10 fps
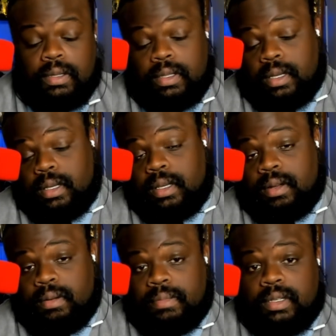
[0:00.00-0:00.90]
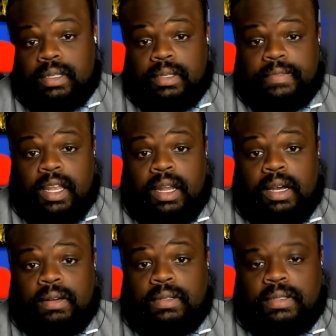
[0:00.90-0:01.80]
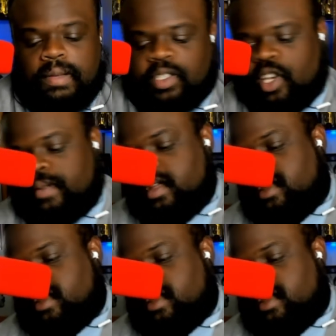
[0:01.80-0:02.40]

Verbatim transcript: think you're above the law? I'm just kidding.